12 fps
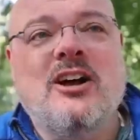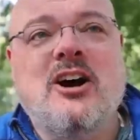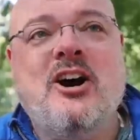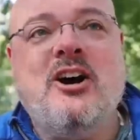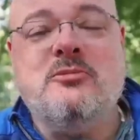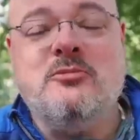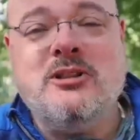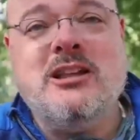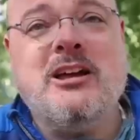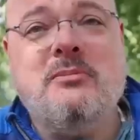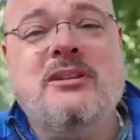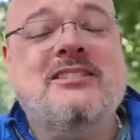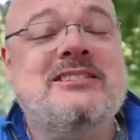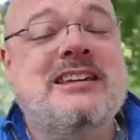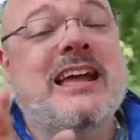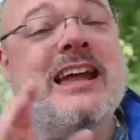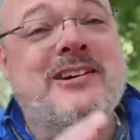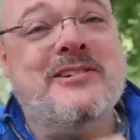on reliability
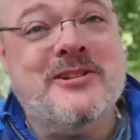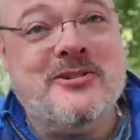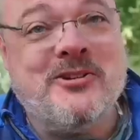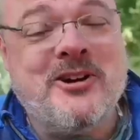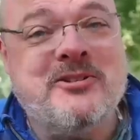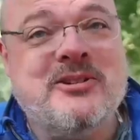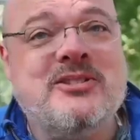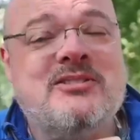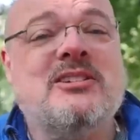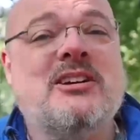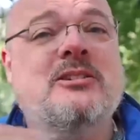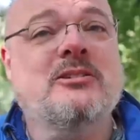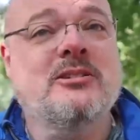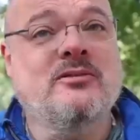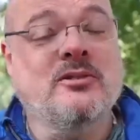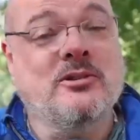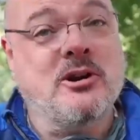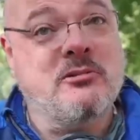earlier on in the cycle of a
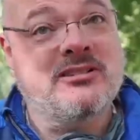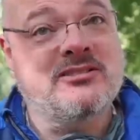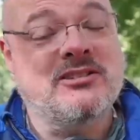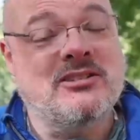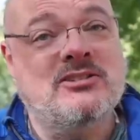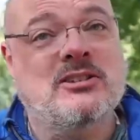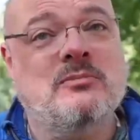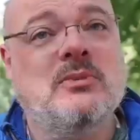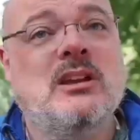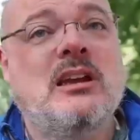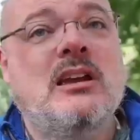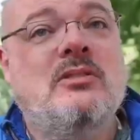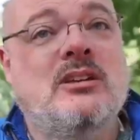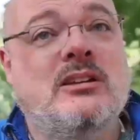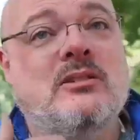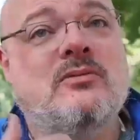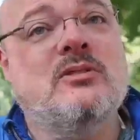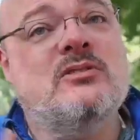growing system than
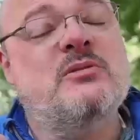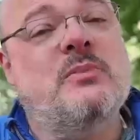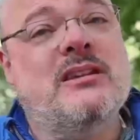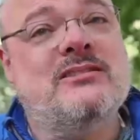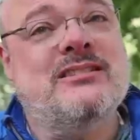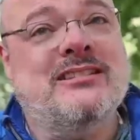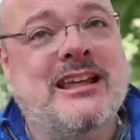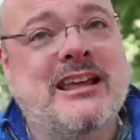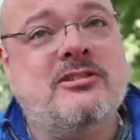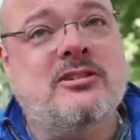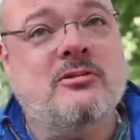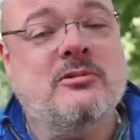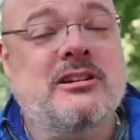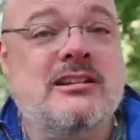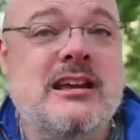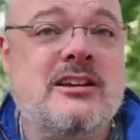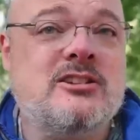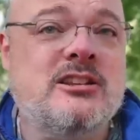if you spent it later when it
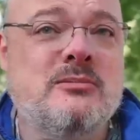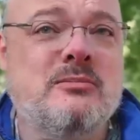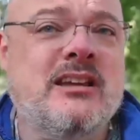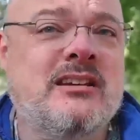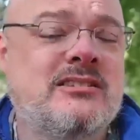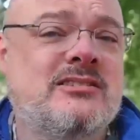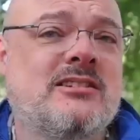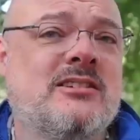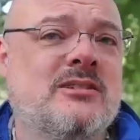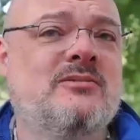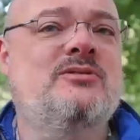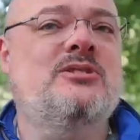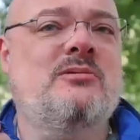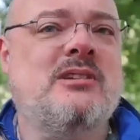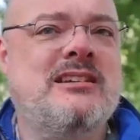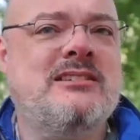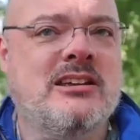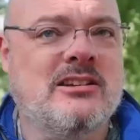actually makes kind of
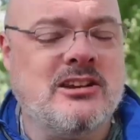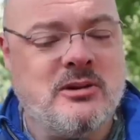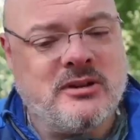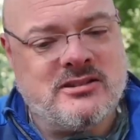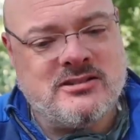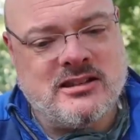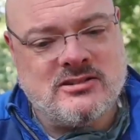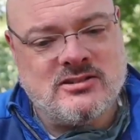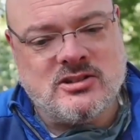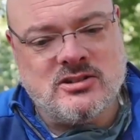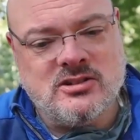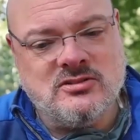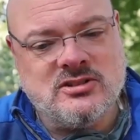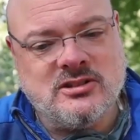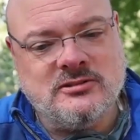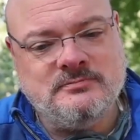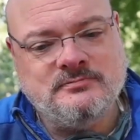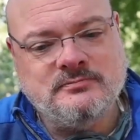direct economic sense to do so.